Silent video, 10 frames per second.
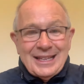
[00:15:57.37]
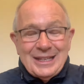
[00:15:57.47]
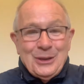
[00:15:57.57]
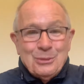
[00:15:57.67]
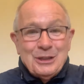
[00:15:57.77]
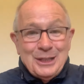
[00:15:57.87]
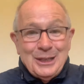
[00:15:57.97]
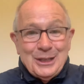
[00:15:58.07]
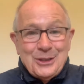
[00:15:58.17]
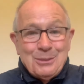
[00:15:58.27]
You might
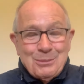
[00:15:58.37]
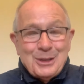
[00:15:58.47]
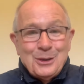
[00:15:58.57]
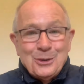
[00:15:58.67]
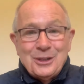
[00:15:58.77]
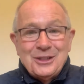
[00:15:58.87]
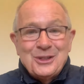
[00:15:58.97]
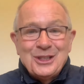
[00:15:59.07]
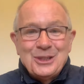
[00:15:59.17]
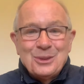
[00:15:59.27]
think it's simple to look at it,
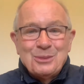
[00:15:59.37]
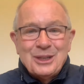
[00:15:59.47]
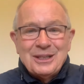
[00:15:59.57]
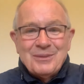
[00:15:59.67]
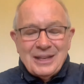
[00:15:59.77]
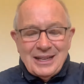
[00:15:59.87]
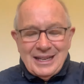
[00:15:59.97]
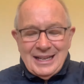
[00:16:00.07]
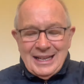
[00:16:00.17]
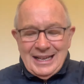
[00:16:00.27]
try it sometime.
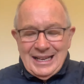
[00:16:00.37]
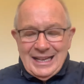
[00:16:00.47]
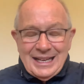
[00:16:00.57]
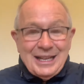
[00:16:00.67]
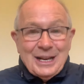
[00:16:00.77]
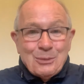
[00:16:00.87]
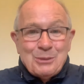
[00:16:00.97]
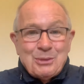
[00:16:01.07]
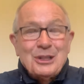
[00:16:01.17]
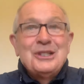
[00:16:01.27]

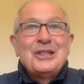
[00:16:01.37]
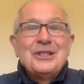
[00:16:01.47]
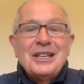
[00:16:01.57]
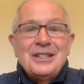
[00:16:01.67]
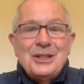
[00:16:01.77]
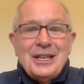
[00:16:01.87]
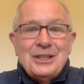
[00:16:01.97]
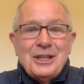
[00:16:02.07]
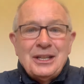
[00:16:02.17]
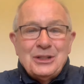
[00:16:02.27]
Gerwyn Price
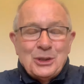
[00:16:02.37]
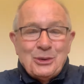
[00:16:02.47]
is the